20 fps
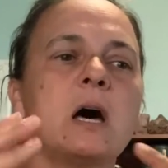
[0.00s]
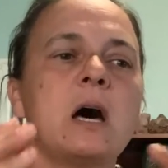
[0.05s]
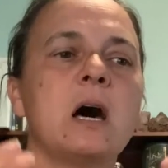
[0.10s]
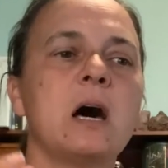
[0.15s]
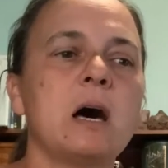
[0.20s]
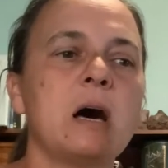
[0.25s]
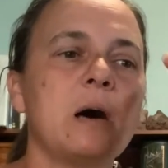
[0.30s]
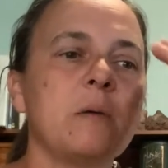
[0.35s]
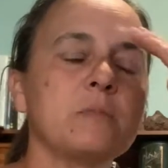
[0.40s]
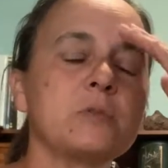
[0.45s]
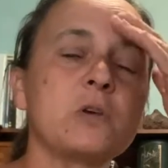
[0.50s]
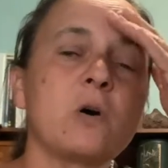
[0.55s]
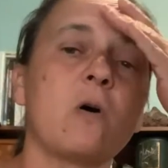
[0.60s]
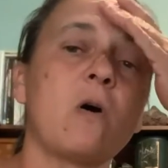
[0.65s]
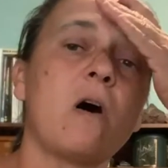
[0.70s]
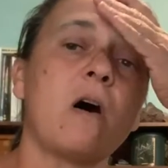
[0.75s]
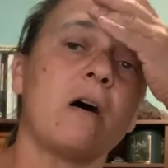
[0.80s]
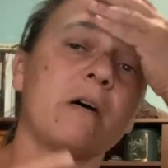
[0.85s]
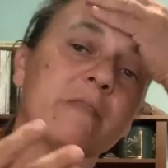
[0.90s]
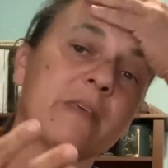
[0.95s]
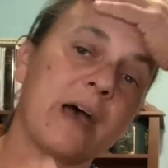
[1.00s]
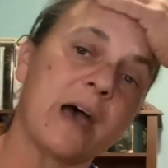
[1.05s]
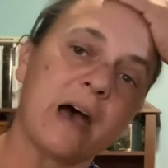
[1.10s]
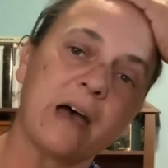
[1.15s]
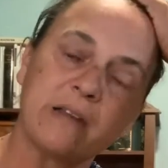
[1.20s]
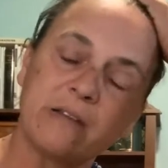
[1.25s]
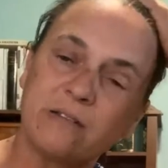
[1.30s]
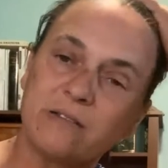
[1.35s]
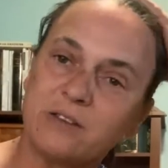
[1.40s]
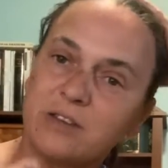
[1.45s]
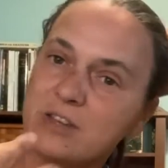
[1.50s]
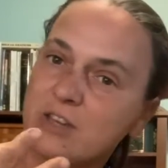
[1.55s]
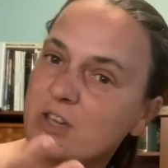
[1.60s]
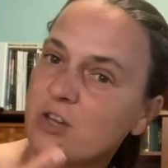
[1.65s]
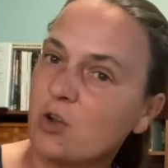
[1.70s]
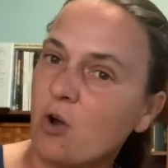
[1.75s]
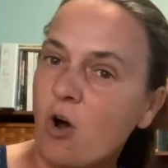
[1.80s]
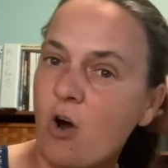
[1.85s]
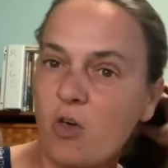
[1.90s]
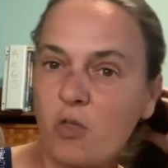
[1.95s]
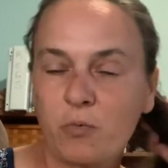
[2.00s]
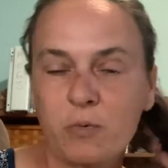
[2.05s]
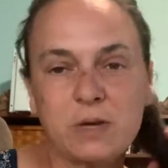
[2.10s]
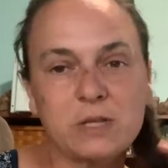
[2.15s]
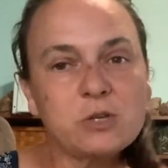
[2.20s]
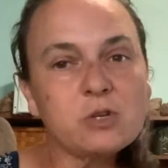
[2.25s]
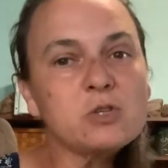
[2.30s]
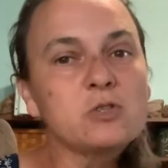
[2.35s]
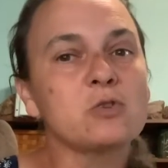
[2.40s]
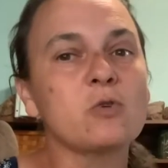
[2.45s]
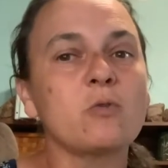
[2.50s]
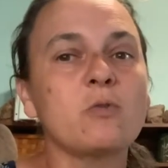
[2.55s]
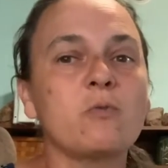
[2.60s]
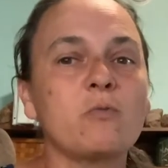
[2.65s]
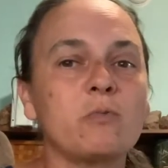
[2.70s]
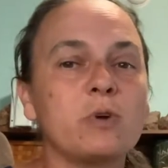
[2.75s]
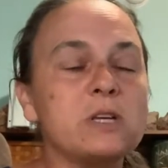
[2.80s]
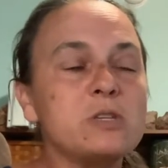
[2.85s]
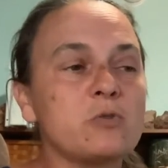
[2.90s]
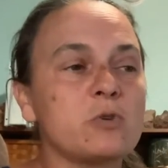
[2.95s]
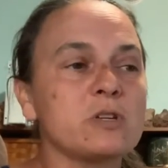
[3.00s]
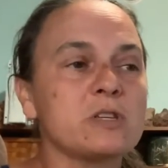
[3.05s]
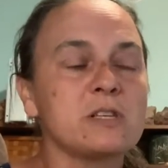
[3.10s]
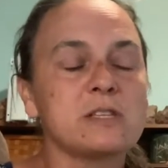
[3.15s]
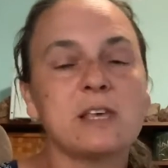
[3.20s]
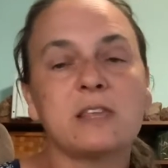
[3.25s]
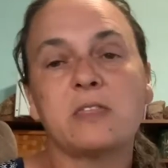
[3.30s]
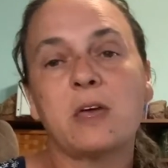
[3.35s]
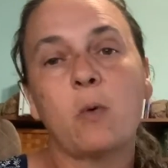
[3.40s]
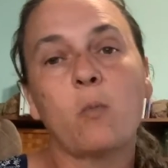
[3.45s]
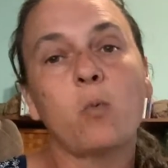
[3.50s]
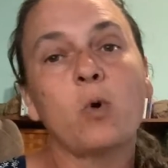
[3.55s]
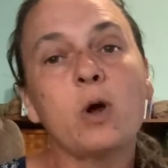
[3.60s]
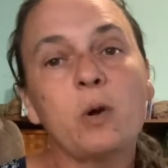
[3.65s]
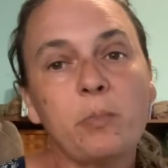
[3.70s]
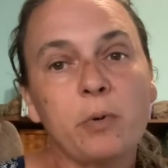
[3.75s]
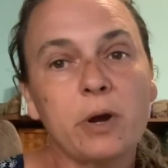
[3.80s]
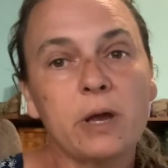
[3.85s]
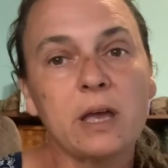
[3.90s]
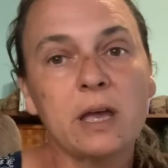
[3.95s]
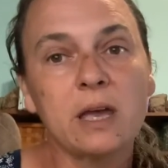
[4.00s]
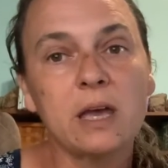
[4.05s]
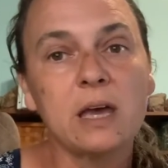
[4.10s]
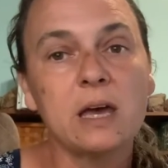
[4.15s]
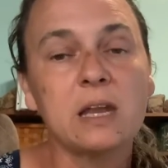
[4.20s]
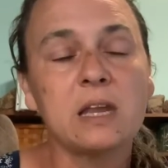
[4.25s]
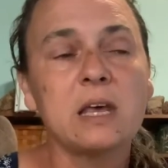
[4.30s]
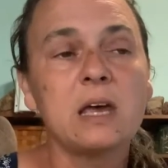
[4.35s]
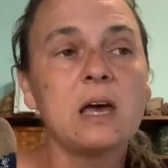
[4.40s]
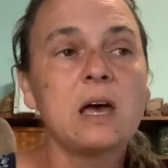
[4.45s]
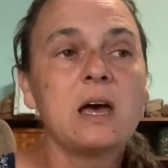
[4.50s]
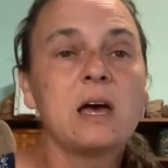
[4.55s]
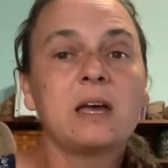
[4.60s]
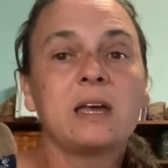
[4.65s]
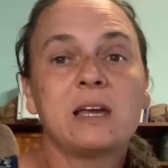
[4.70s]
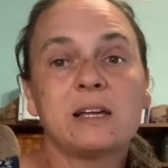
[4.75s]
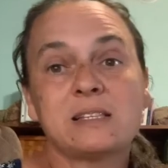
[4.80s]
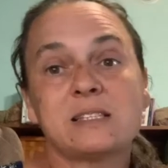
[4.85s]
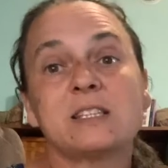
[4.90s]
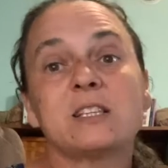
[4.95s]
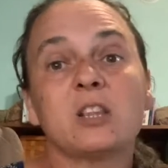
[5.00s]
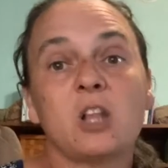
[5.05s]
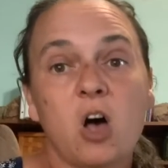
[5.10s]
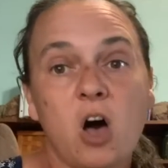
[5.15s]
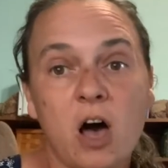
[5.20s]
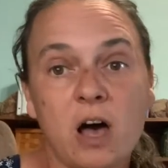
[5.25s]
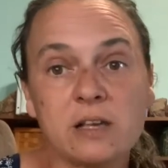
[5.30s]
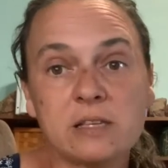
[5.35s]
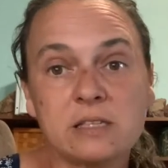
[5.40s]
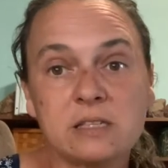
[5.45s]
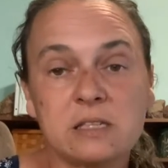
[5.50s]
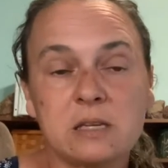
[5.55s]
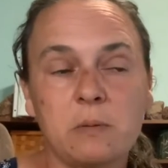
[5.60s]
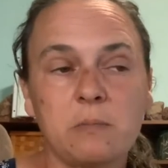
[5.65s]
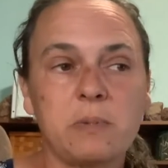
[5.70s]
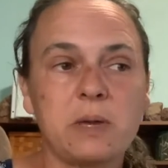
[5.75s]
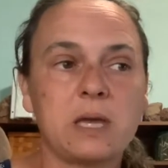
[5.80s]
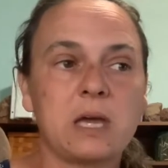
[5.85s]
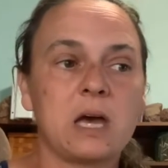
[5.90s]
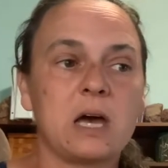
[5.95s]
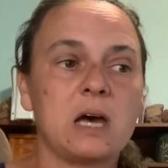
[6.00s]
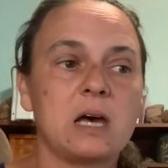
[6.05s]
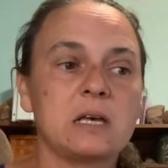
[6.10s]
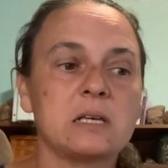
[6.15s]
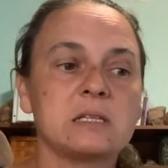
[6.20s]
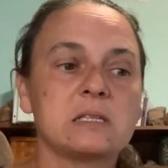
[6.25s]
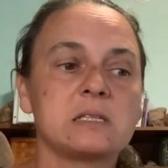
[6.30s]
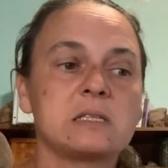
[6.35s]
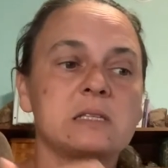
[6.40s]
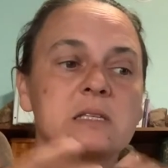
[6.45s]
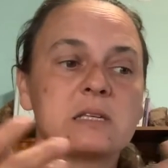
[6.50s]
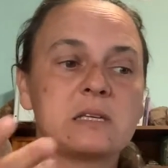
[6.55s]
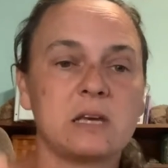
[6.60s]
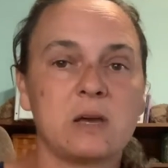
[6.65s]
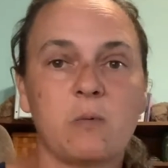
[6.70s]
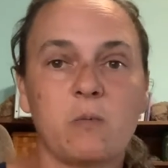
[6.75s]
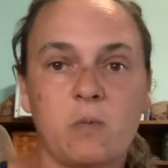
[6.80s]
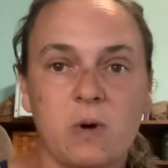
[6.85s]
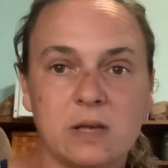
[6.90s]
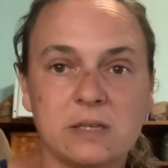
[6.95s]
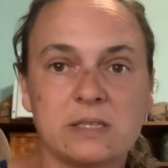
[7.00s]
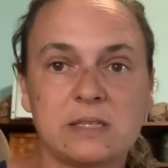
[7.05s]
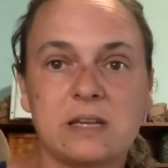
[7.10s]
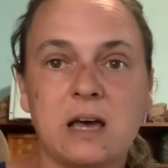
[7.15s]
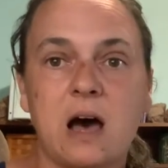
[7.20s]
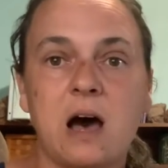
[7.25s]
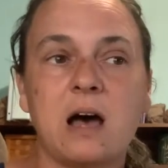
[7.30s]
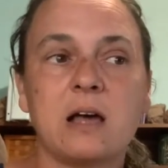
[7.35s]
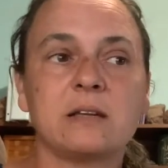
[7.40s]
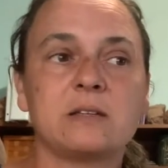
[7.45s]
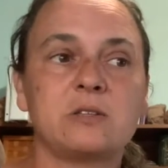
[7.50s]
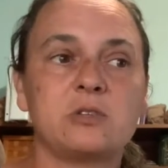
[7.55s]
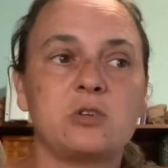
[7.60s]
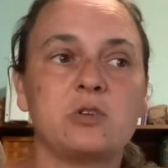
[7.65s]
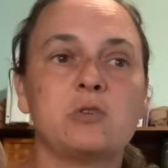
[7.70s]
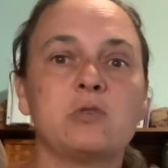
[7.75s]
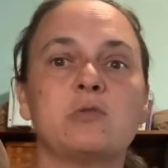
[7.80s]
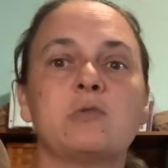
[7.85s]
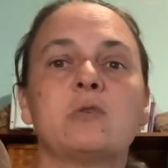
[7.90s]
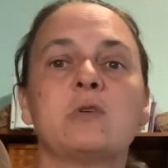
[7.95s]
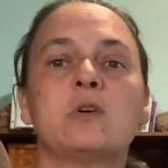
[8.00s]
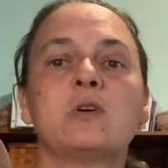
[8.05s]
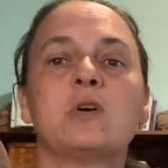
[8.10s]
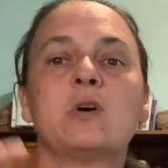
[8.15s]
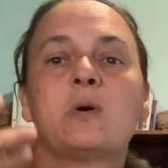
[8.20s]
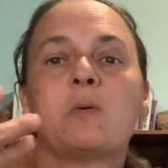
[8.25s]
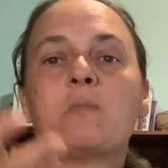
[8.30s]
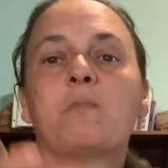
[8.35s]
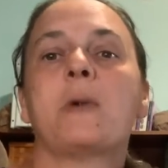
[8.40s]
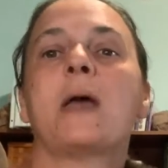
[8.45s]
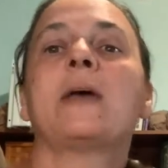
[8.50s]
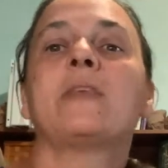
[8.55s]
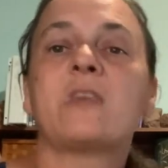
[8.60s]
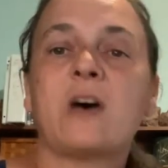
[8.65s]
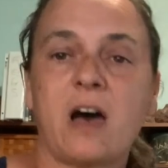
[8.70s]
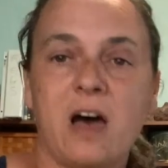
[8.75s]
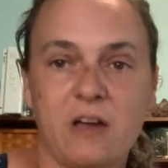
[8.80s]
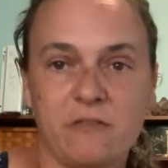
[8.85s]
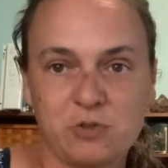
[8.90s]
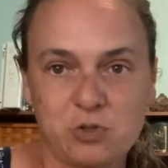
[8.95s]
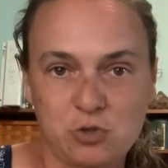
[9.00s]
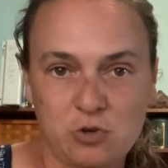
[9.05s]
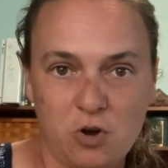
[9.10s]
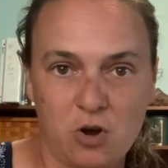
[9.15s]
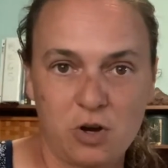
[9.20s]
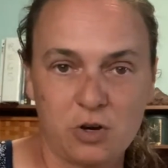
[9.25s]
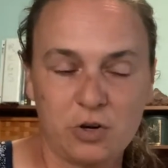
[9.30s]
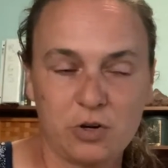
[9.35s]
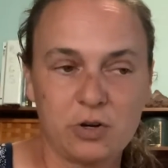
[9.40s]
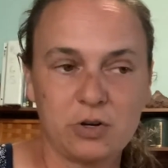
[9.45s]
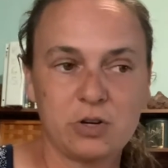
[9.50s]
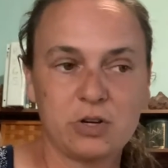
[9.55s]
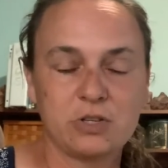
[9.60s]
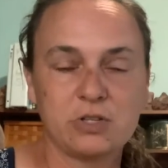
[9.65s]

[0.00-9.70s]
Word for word: Um, so all that, you know, all the resource, resources that they were bringing in gets lost because it was not to make the hive stronger.